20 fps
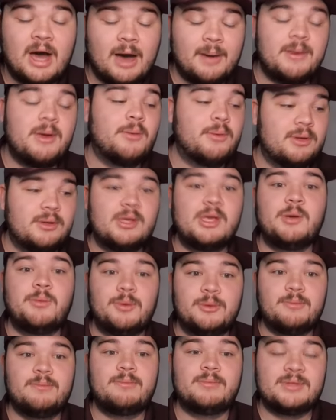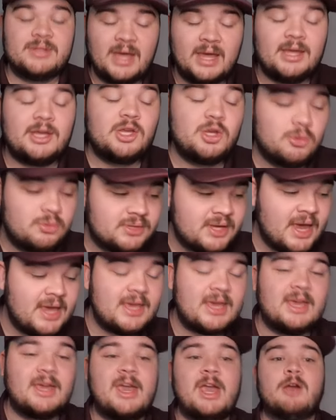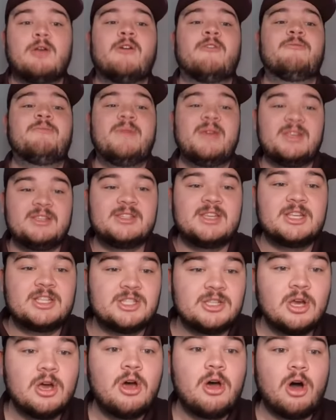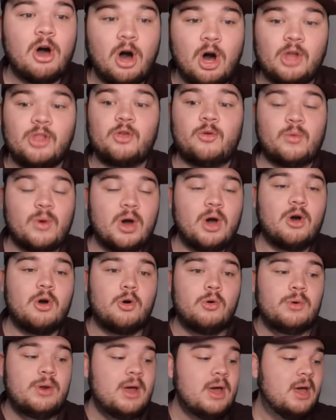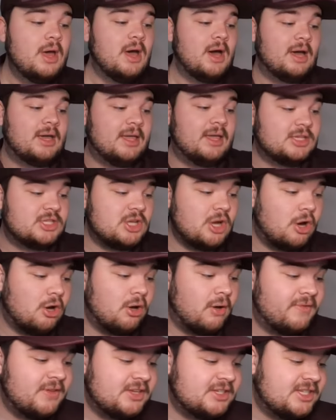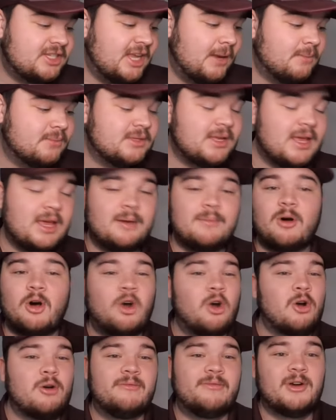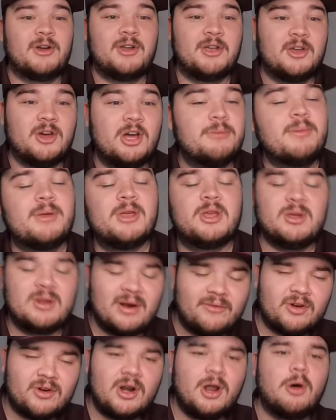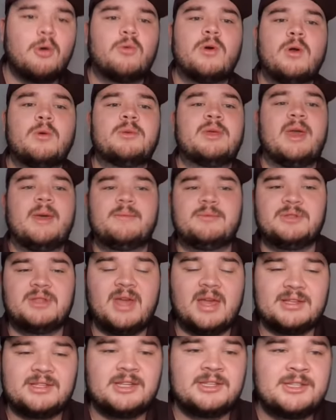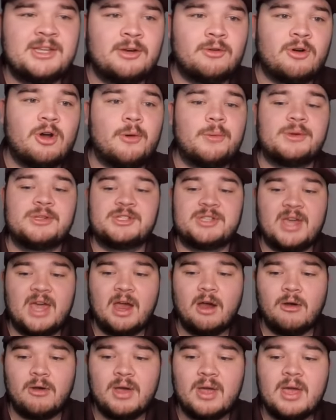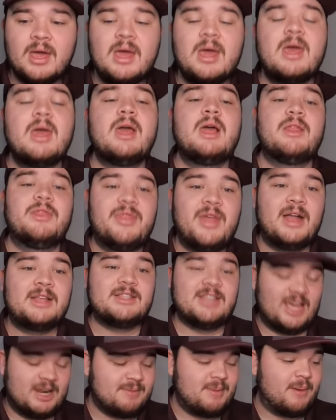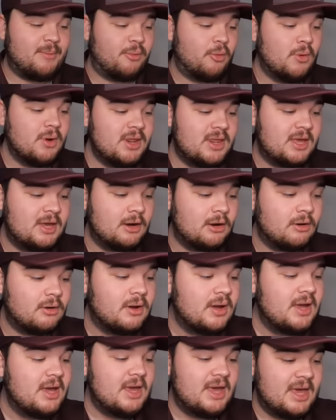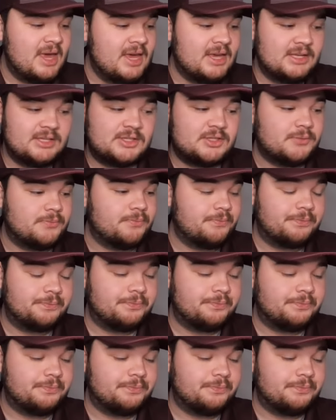it would take you taking care of business on the road against all of these teams that aren't very good, but you never know. Road games in the SEC are always scary. That's kind of my point here is,